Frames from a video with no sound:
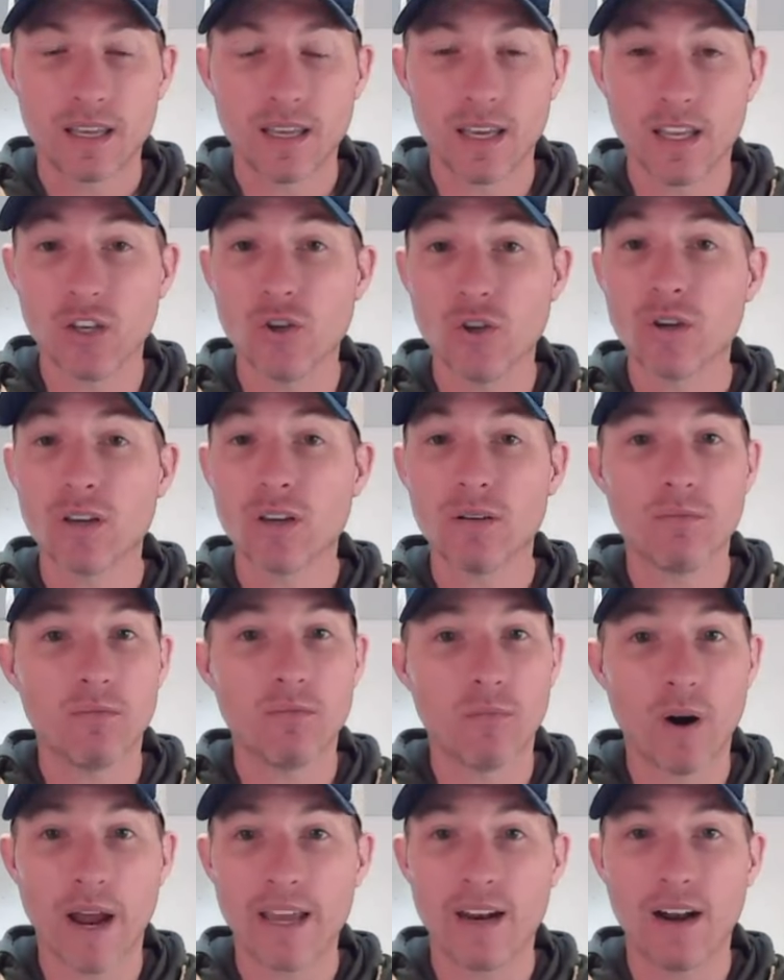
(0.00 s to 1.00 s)
and you can
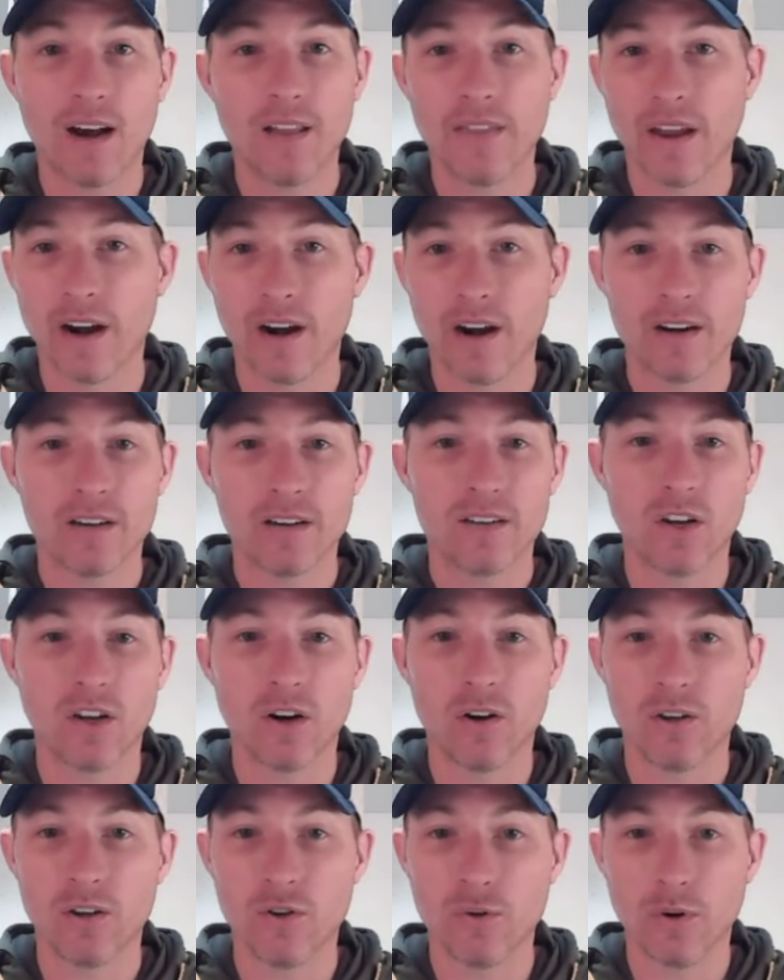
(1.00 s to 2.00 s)
write on there, you
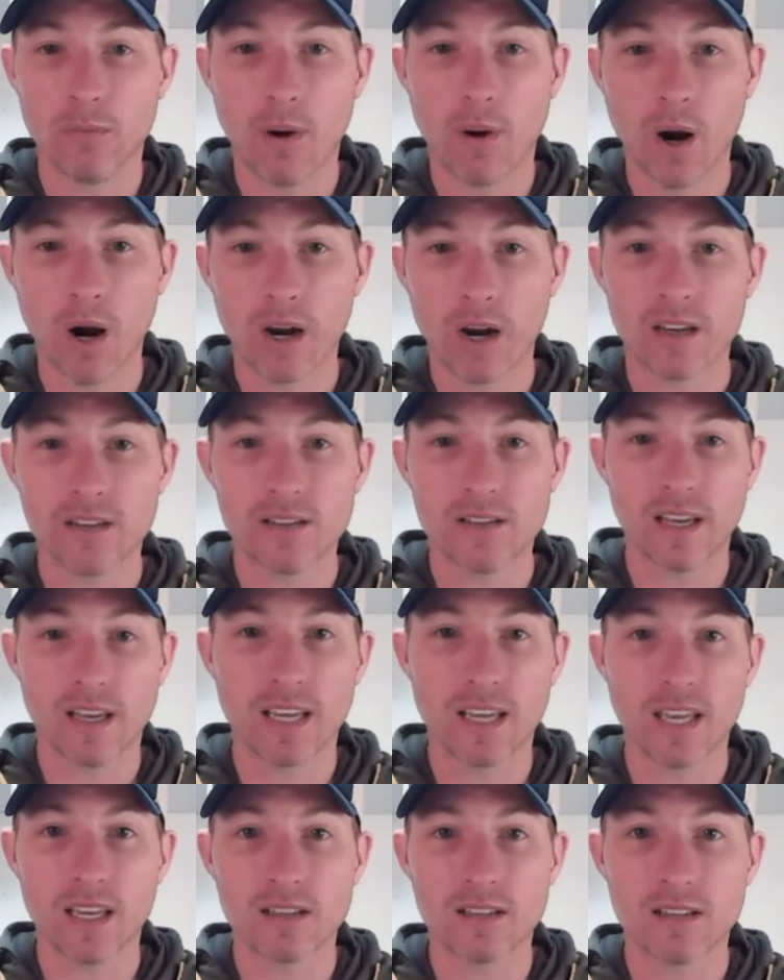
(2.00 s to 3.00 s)
know, you do a mark and say
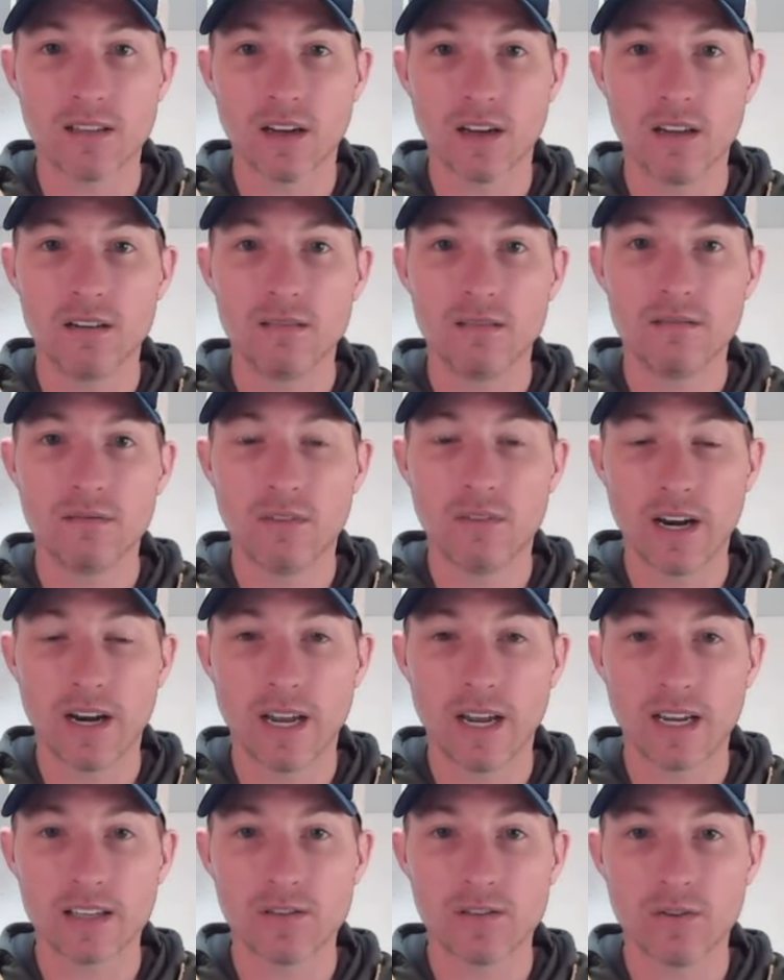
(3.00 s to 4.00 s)
king stud right
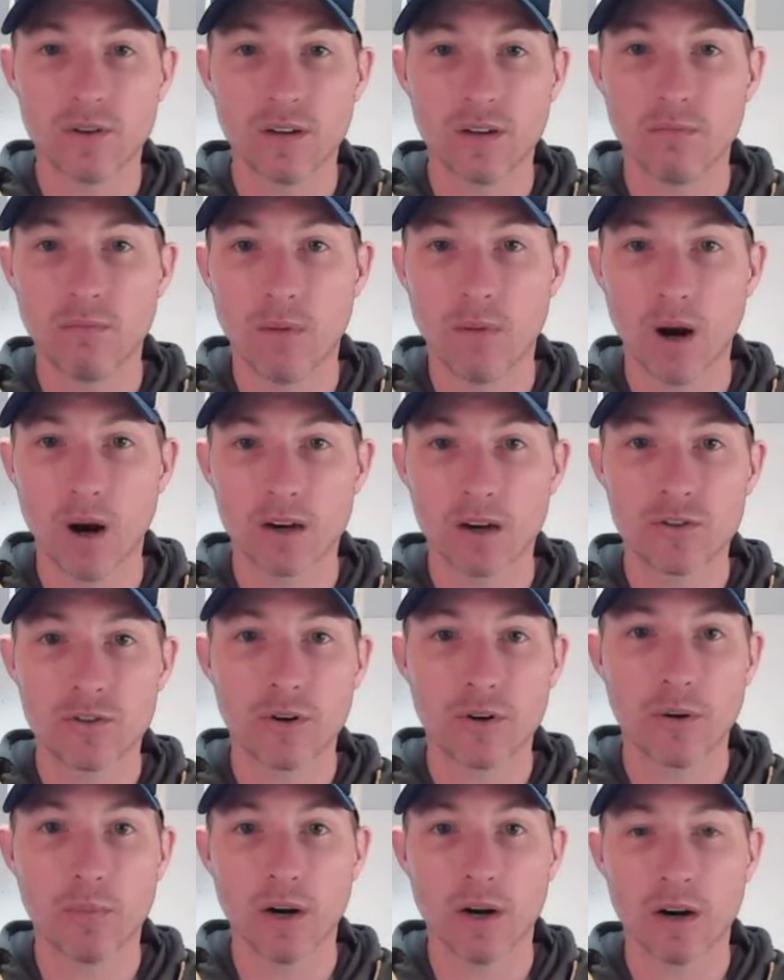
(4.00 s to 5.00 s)
next to it, mark
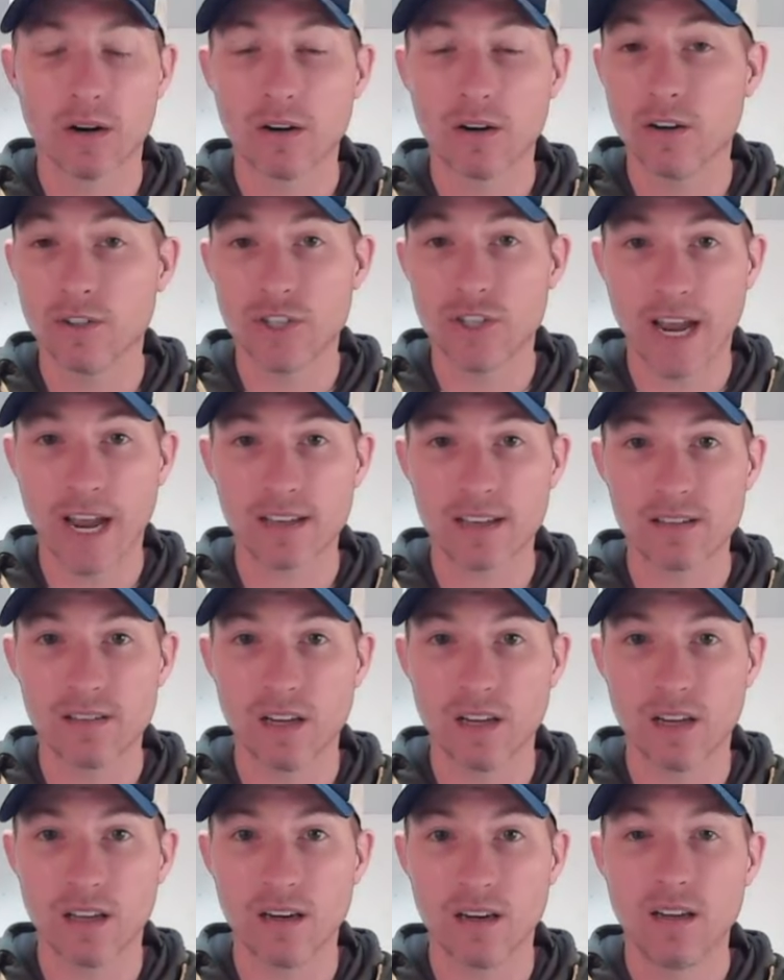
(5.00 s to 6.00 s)
trimmer or jack
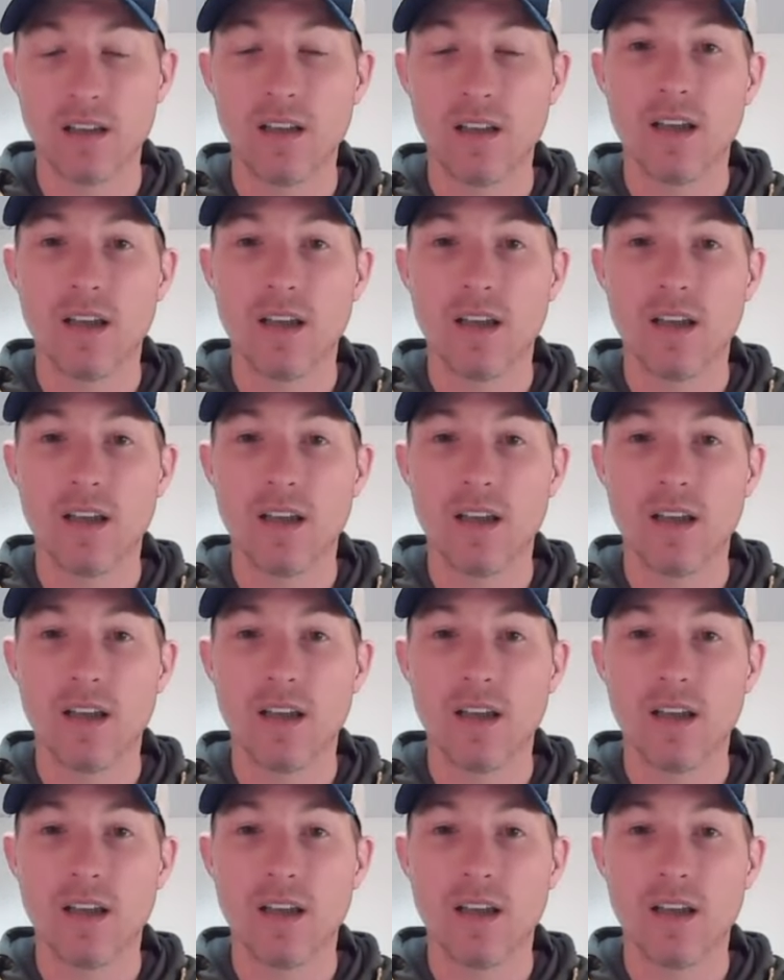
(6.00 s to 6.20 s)
stud.